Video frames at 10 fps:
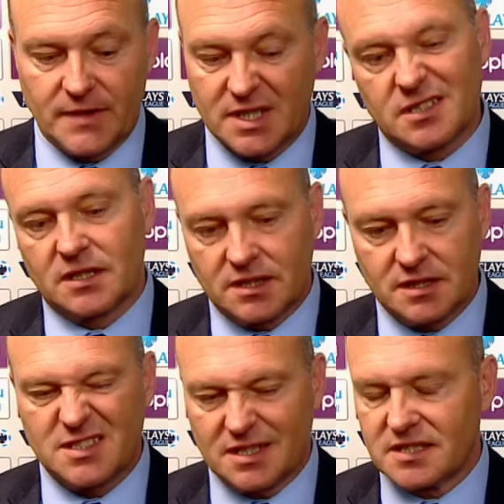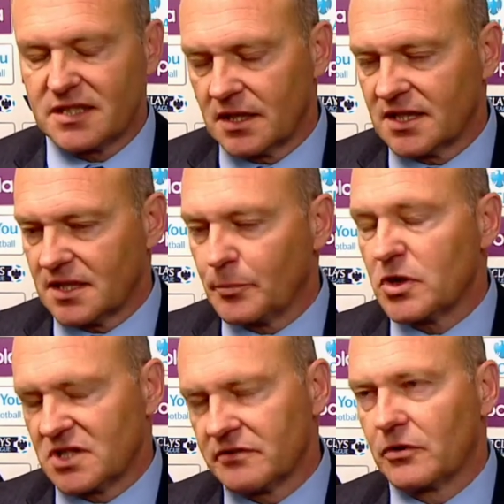It's
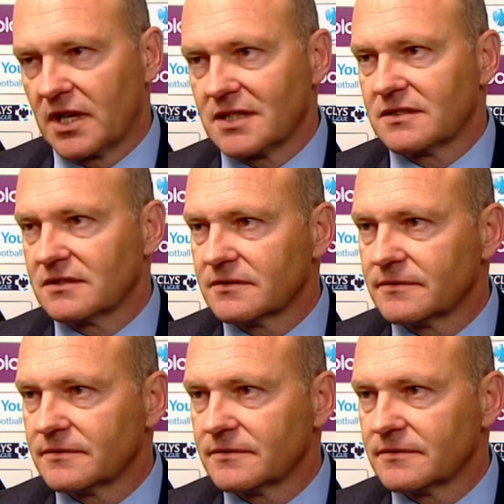disappointing for us.